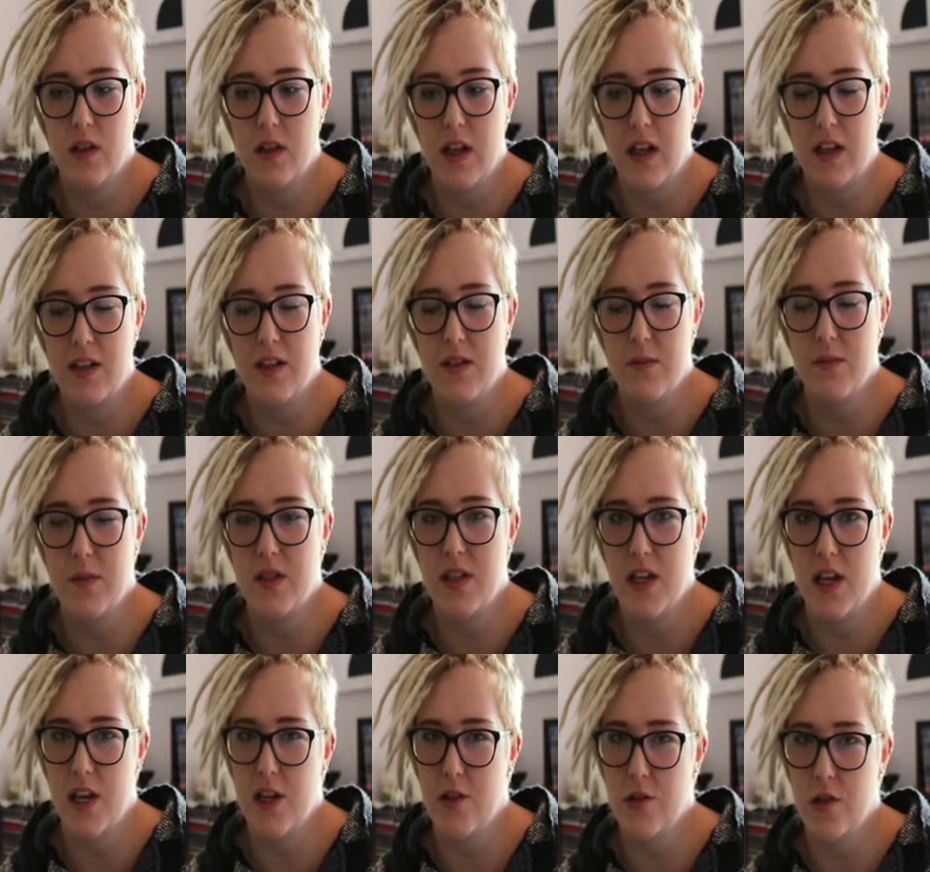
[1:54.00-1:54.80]
like
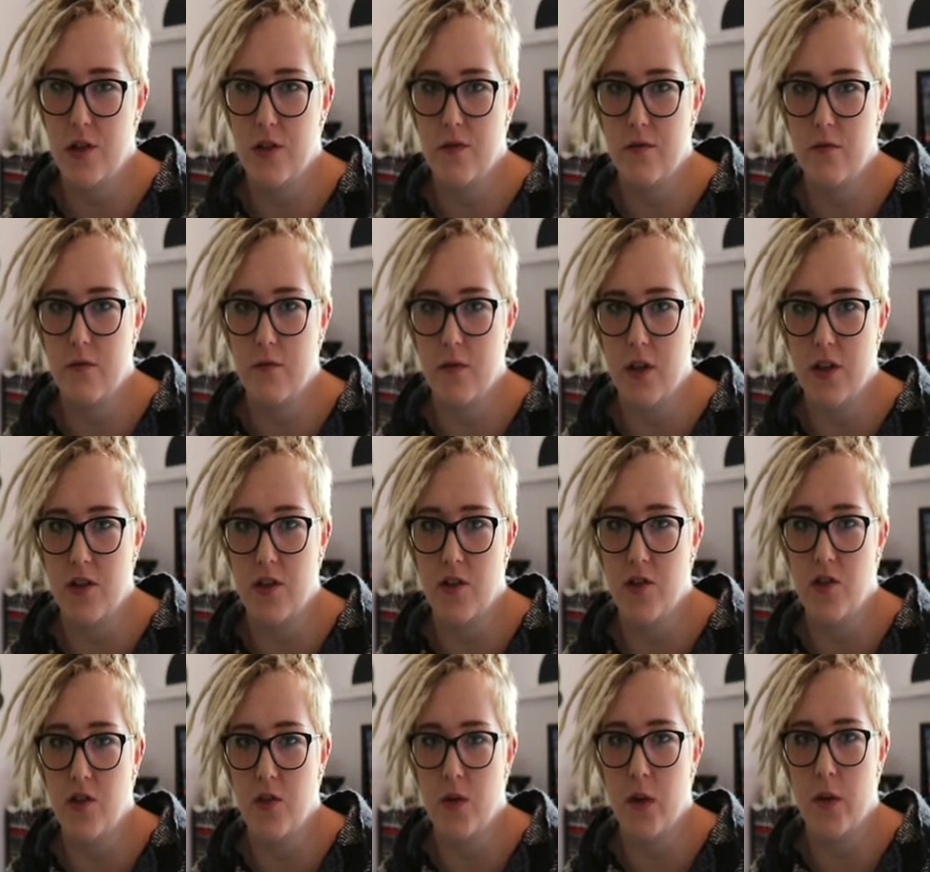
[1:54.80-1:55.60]
some dandruff
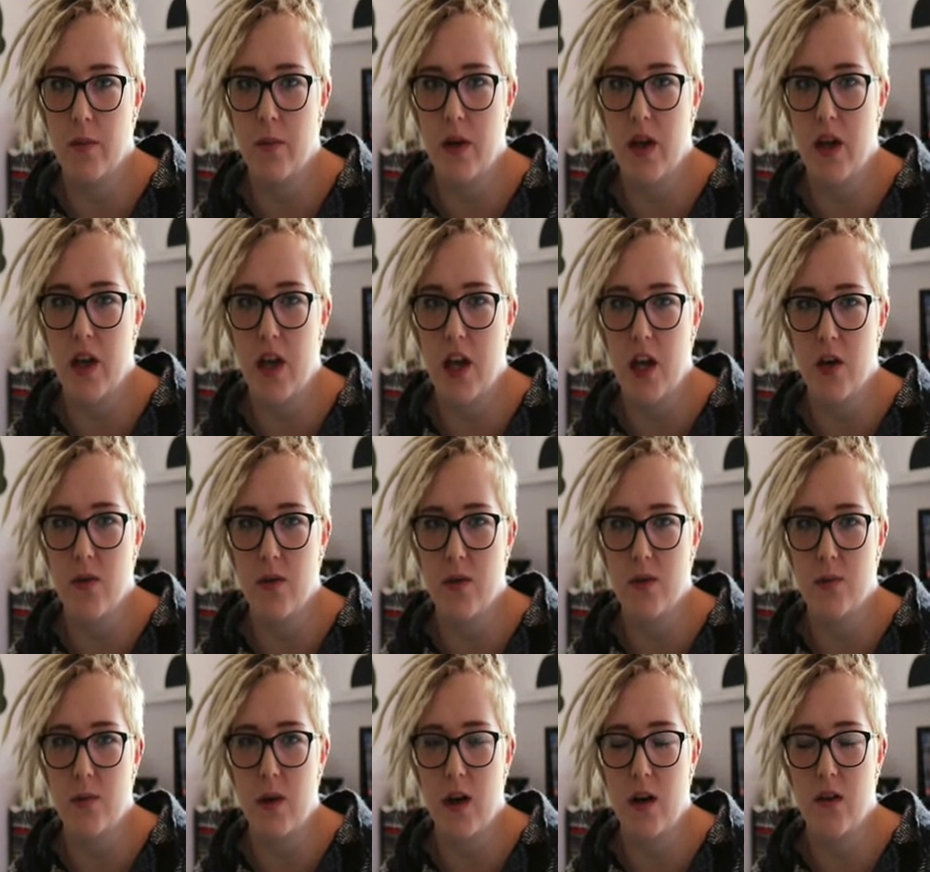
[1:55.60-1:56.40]
residue on my
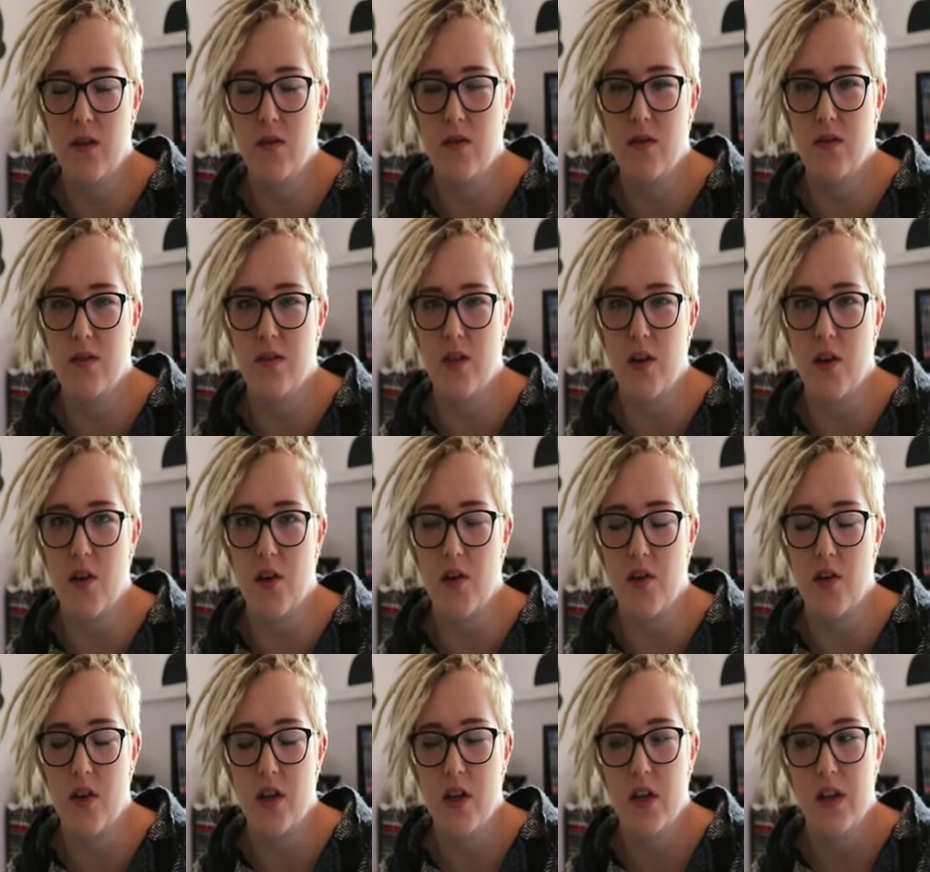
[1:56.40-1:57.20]
hair as well.
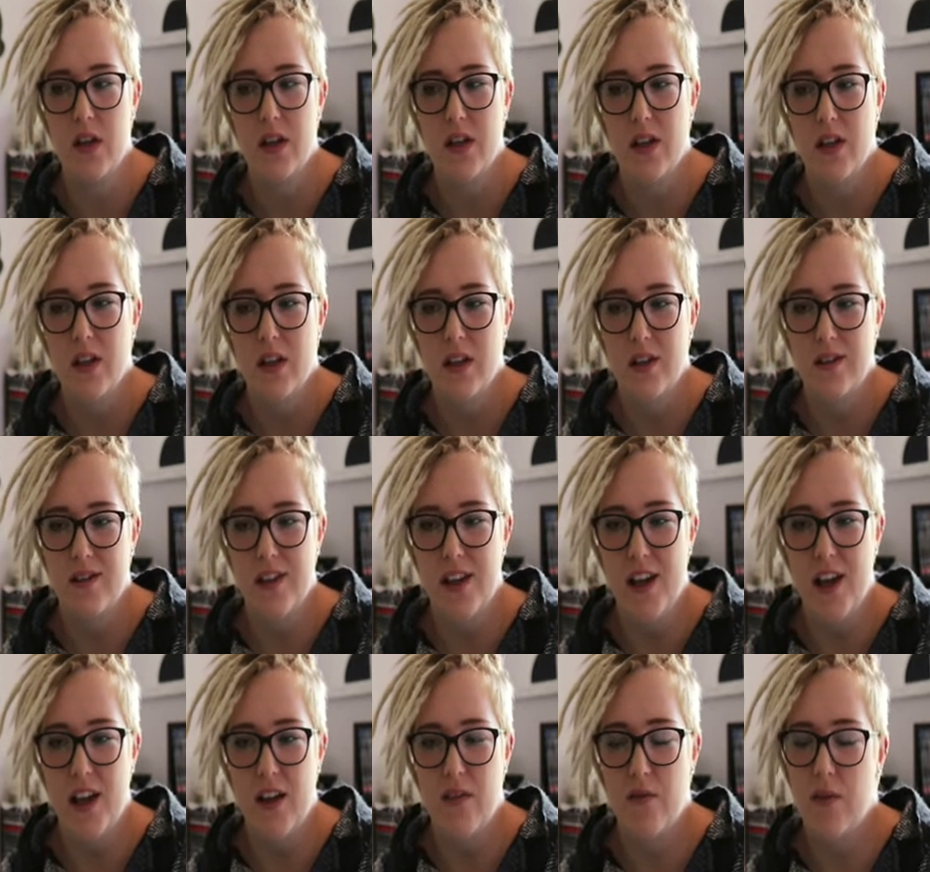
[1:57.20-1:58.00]
So
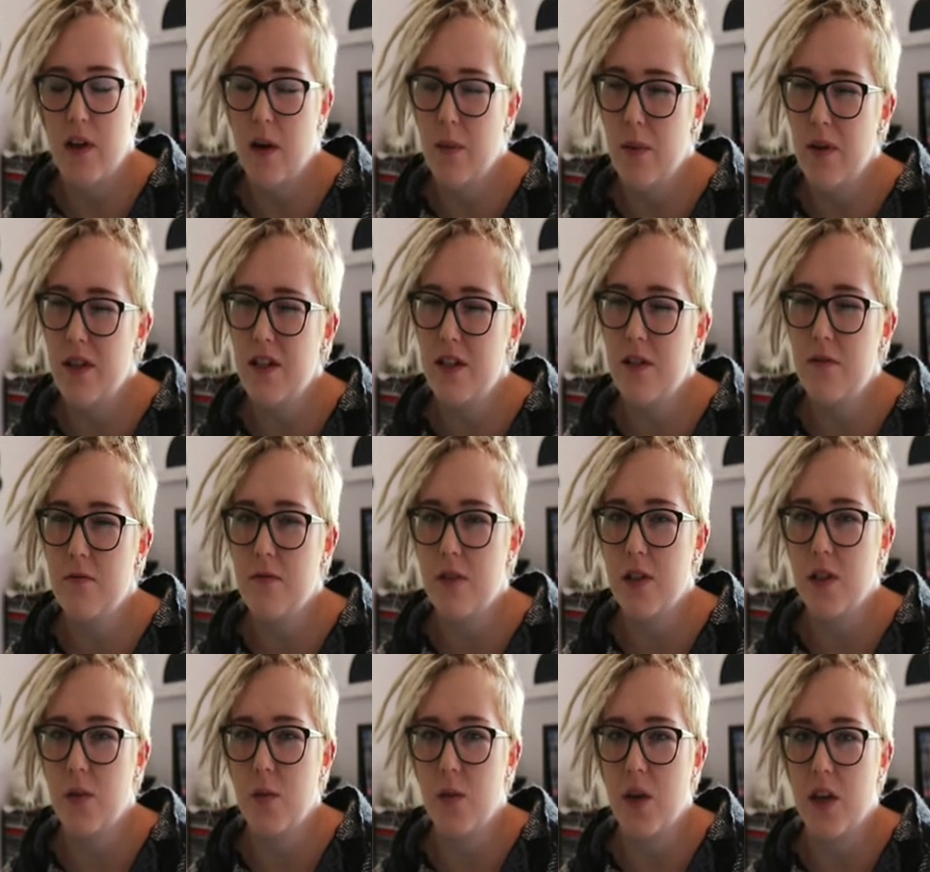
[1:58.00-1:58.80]
yeah, that one didn't
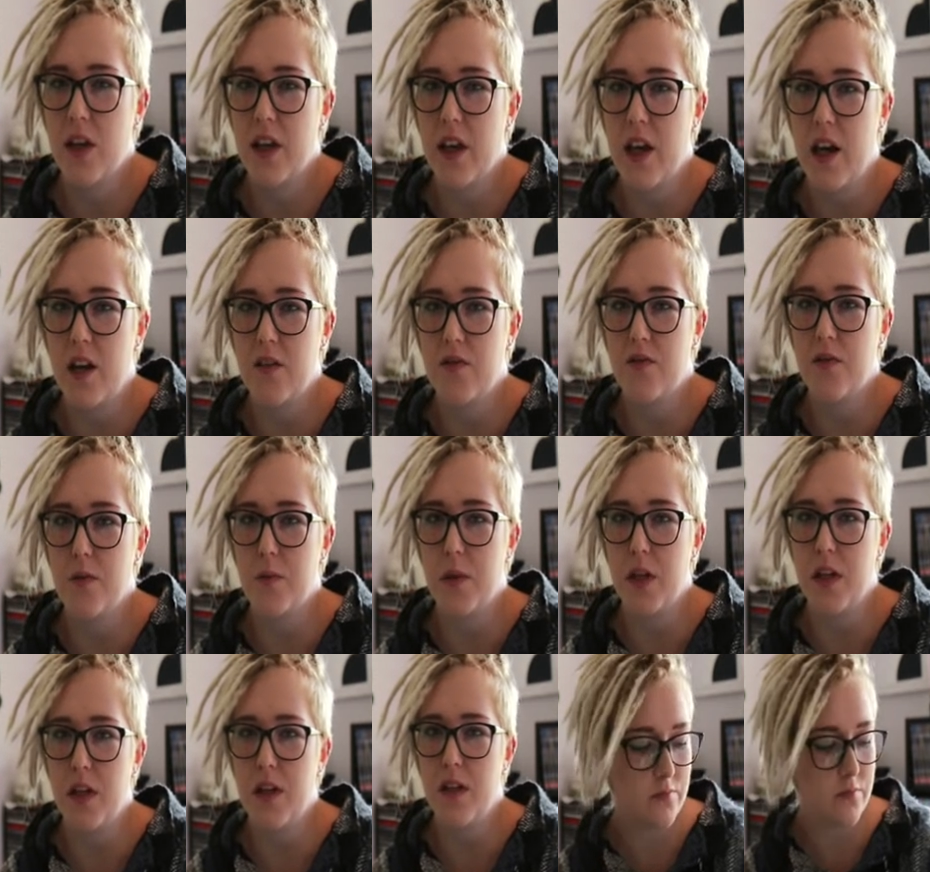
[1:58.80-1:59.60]
really work out for
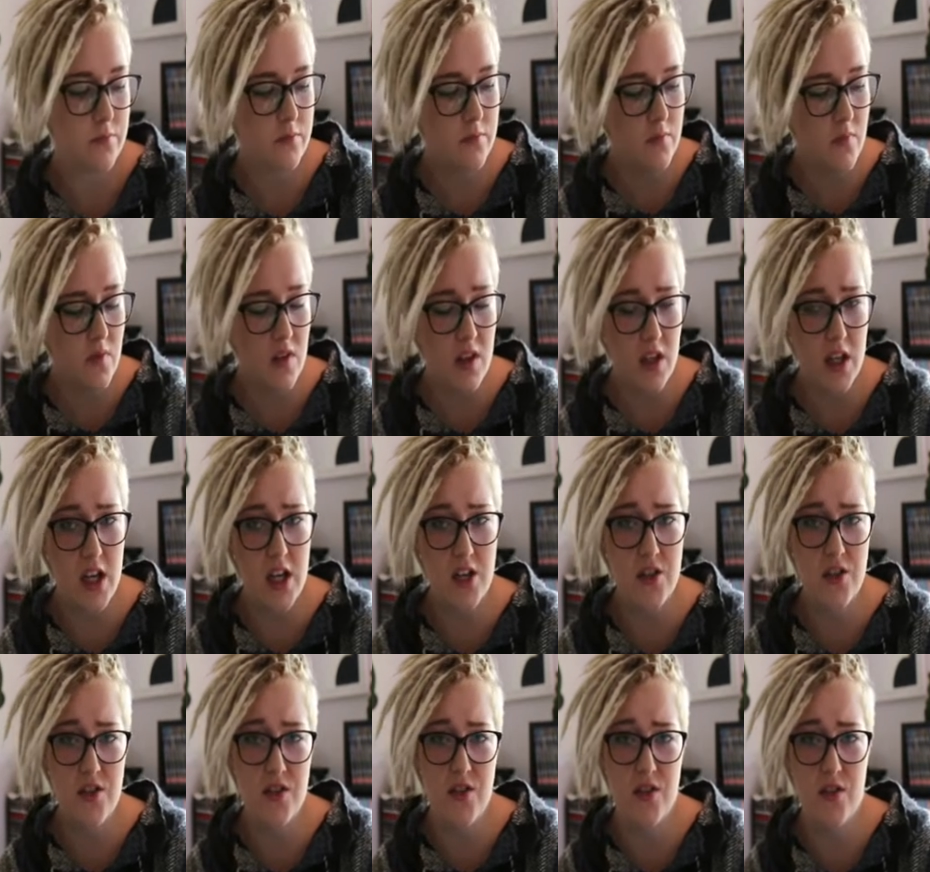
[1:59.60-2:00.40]
me.
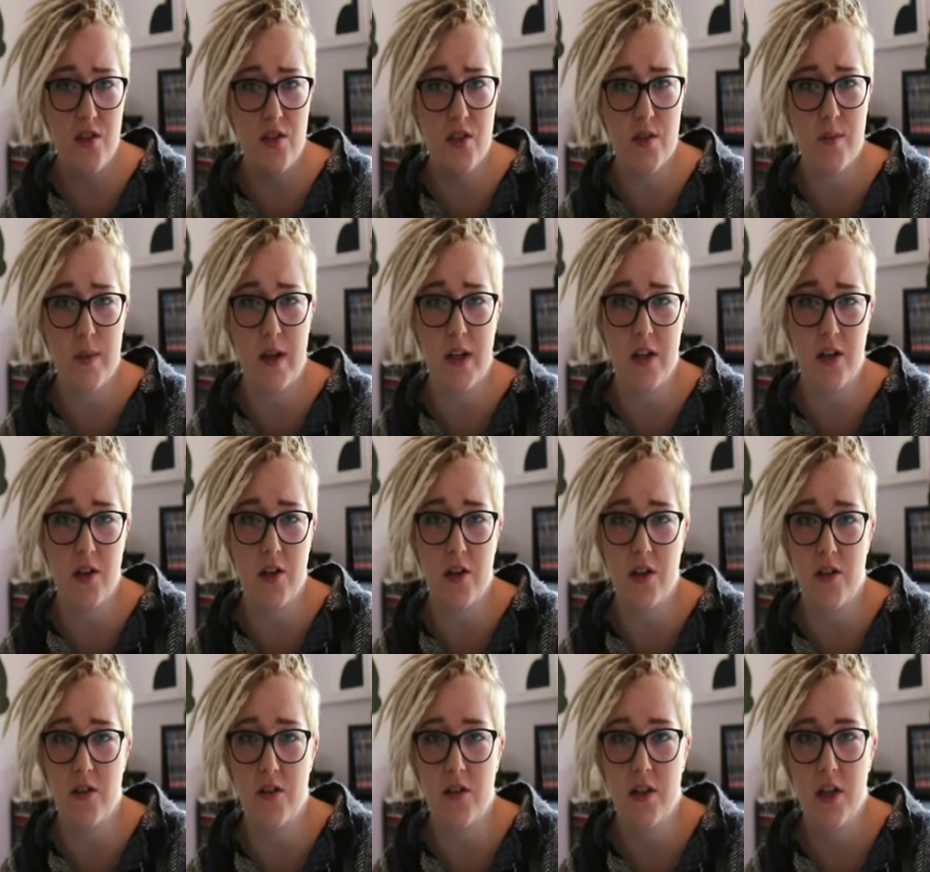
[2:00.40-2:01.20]
I just used my
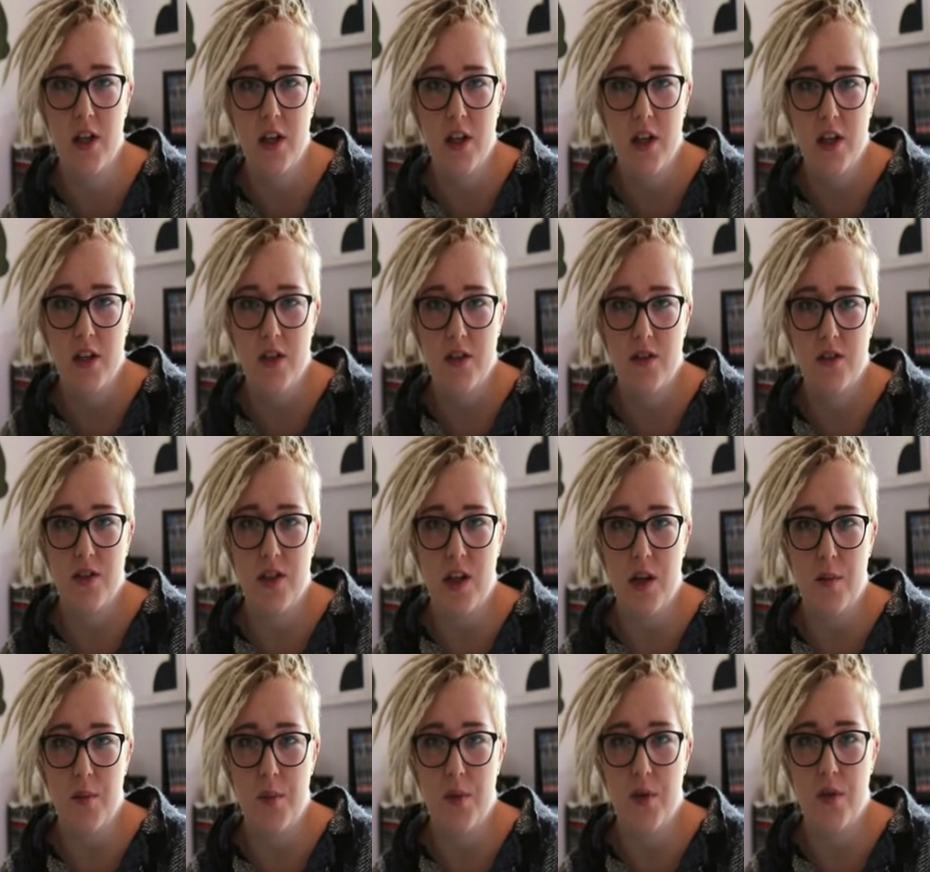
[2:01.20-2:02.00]
own
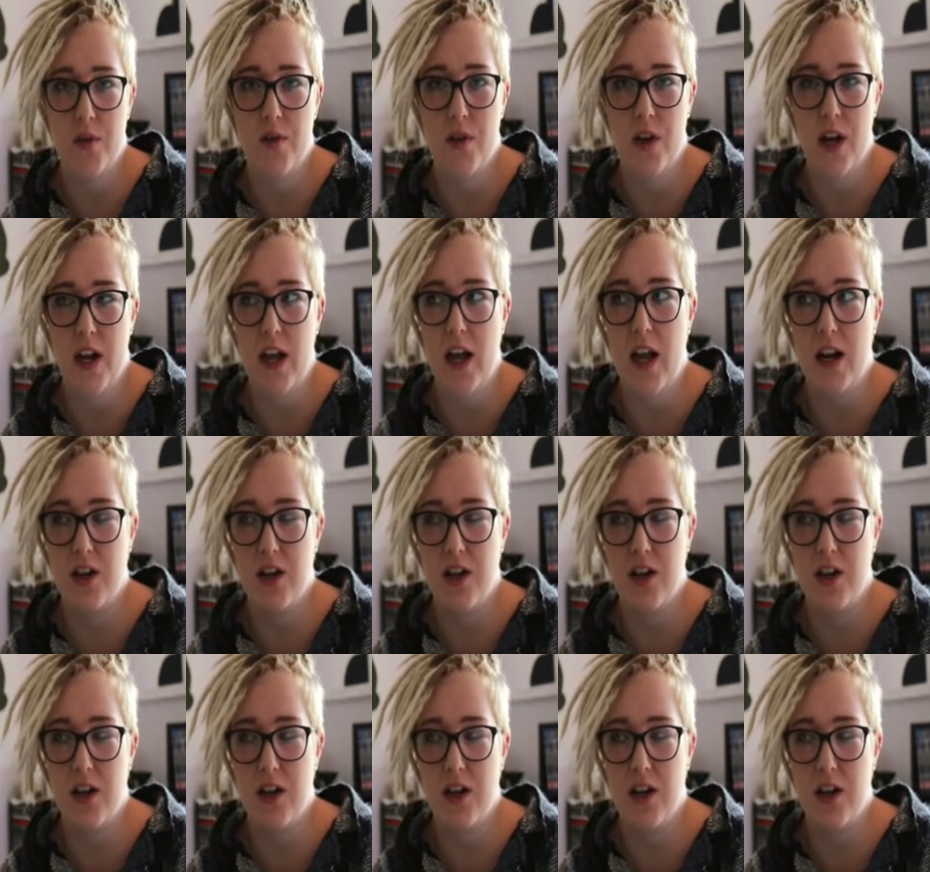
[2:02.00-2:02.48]
shampoo that I